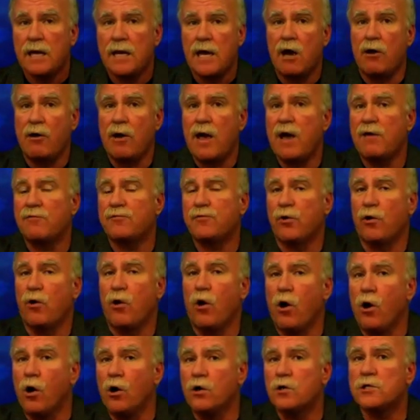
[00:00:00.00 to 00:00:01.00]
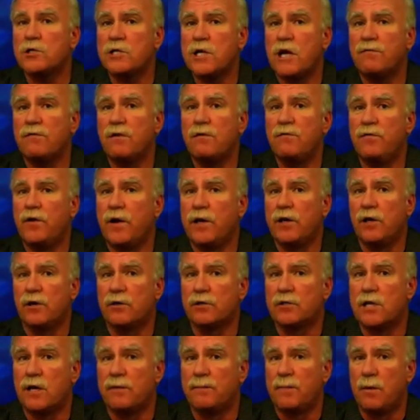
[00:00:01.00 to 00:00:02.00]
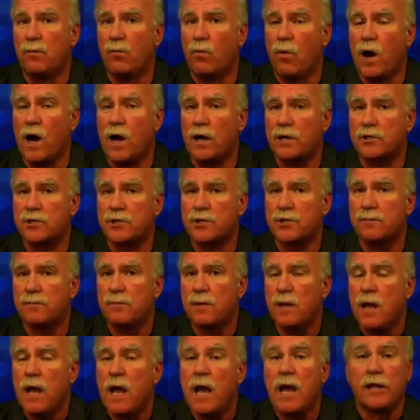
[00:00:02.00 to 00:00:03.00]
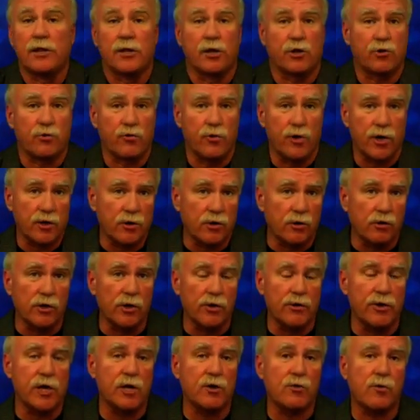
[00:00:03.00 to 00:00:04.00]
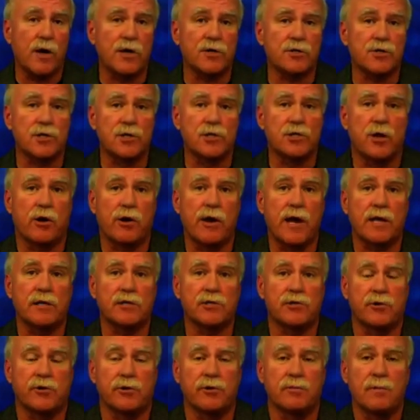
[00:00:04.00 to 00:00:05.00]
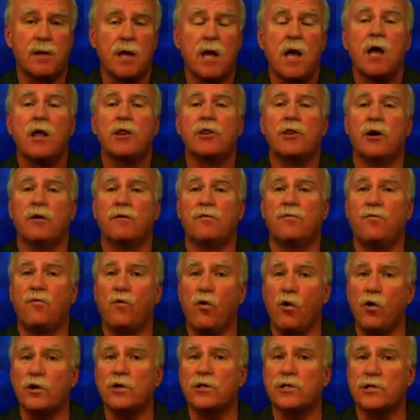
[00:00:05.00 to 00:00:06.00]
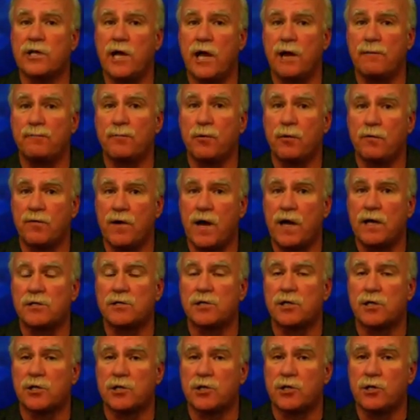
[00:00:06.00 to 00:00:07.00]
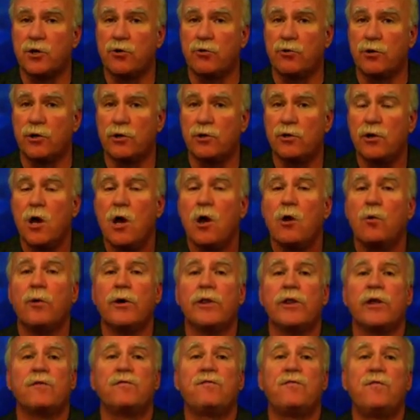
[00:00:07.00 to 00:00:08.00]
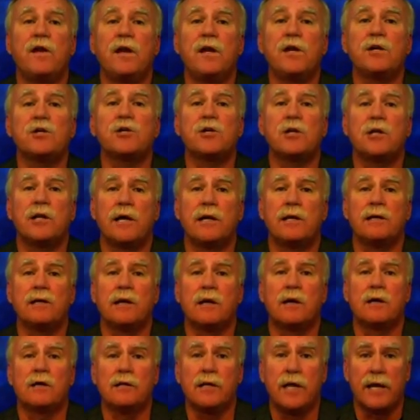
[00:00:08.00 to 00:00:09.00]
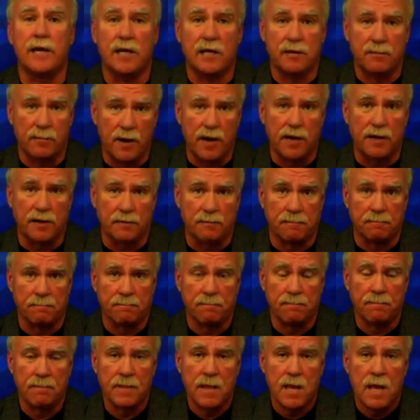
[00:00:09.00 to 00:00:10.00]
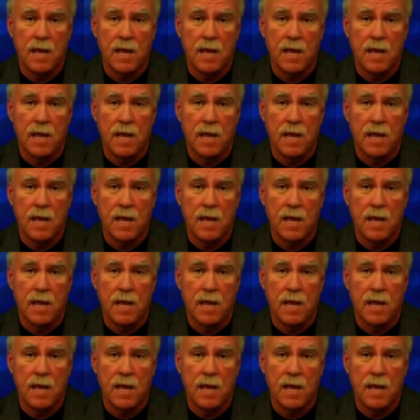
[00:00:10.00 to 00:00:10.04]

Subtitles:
Now, after all 7 videos have been watched and the critical learning questions are answered, the 4th step provides the student with a Finish Clinic button.